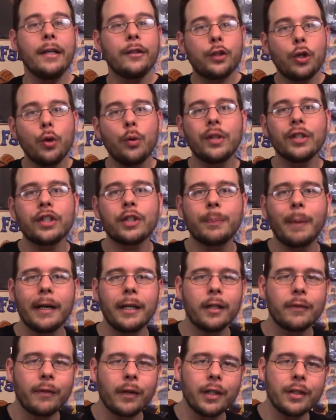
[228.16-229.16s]
Into the
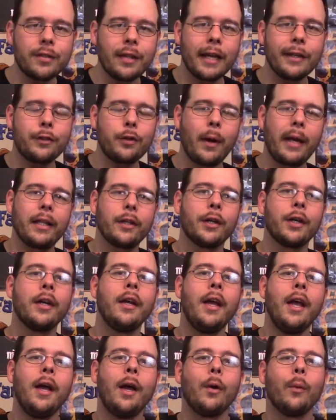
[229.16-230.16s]
Spider Verse, that
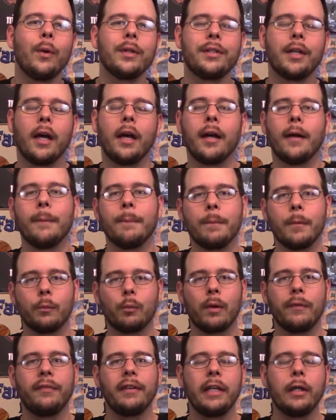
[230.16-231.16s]
trailer was uh,
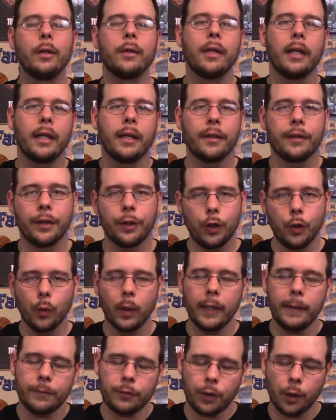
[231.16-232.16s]
revealed, uh, the new
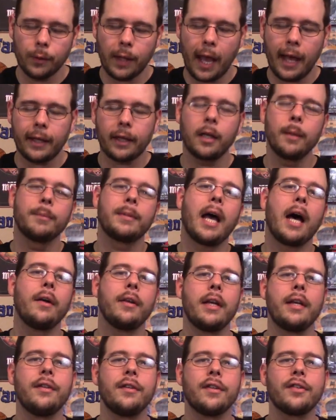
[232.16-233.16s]
one, so that comes
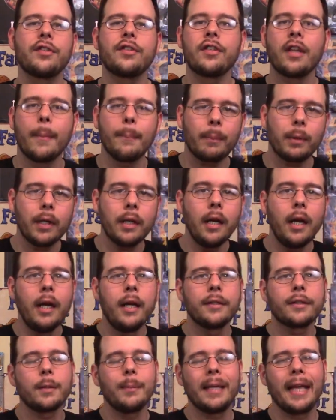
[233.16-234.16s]
out in December.
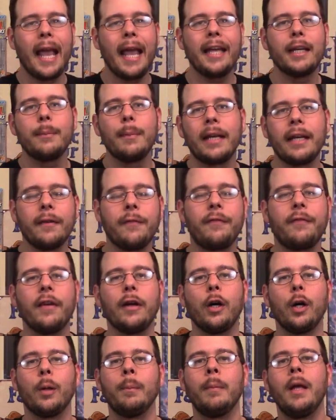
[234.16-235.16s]
It's going to be an animated
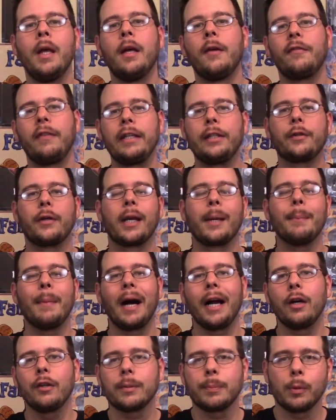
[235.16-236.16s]
film featuring
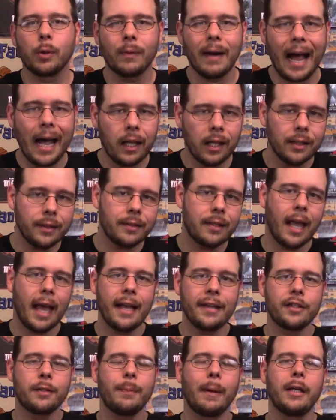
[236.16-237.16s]
Miles Morales
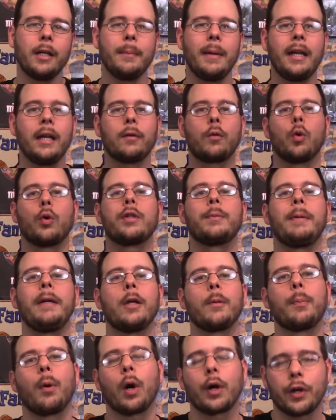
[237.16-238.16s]
as Spider Man. Of course,
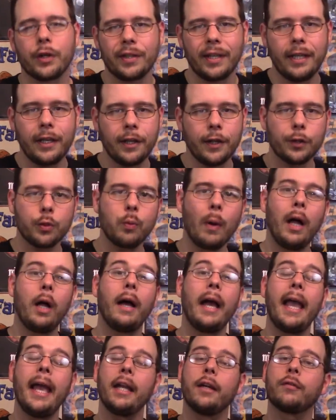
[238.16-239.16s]
Peter Parker's in it as
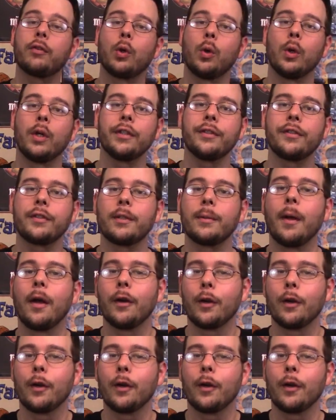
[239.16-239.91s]
well, and of course,